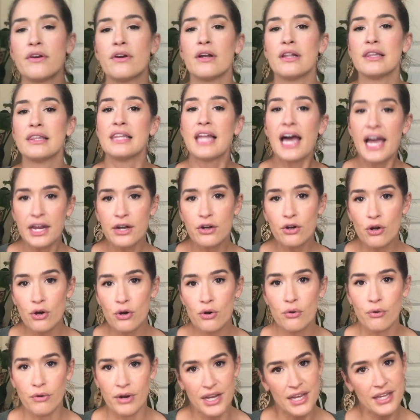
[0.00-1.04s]
they're a lighter
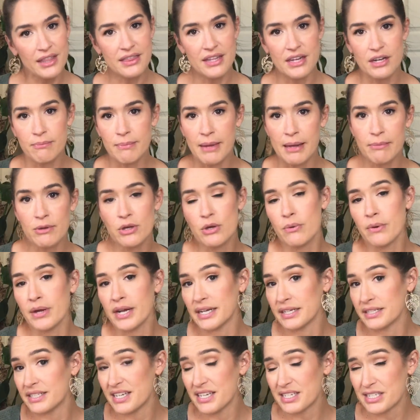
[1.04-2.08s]
green than maybe you
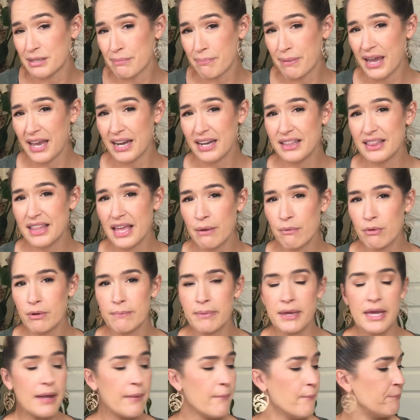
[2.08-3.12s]
anticipated they
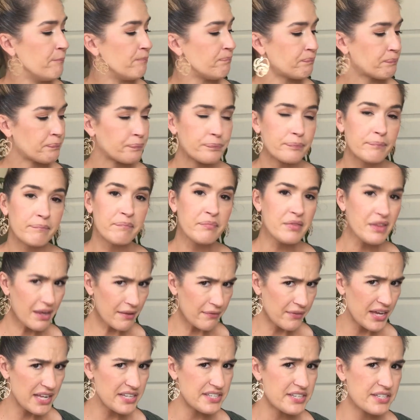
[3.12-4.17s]
would be.
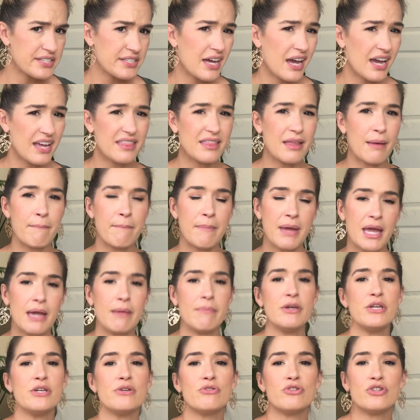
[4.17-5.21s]
That's a sign that
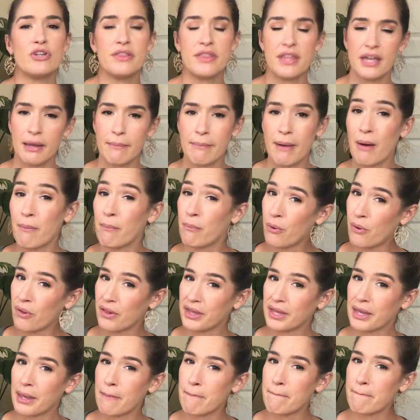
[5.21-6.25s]
maybe you should think about
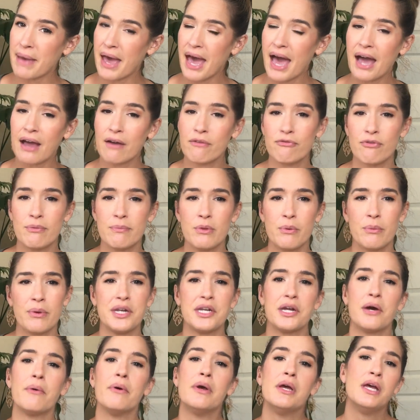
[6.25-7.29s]
pulling it back from the
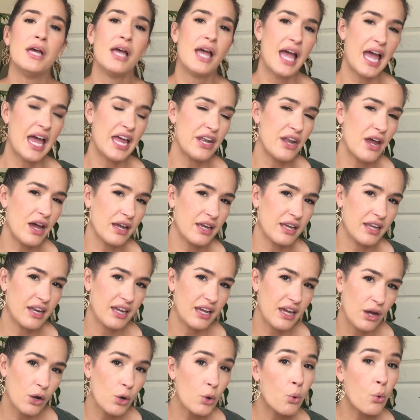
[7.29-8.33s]
window and not
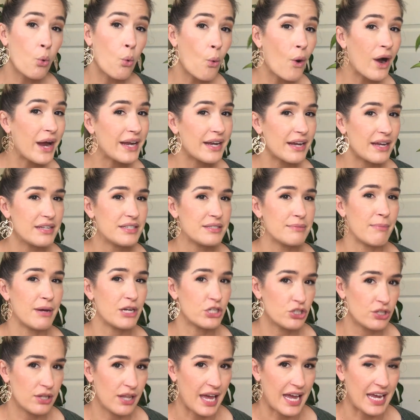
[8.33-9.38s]
getting it quite as
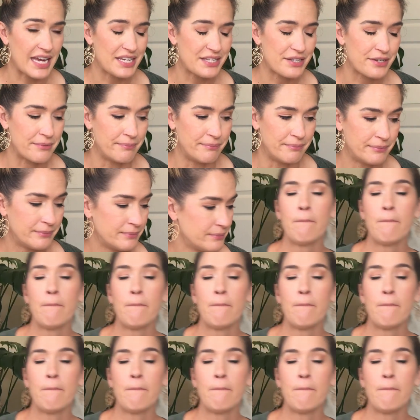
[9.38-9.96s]
much light.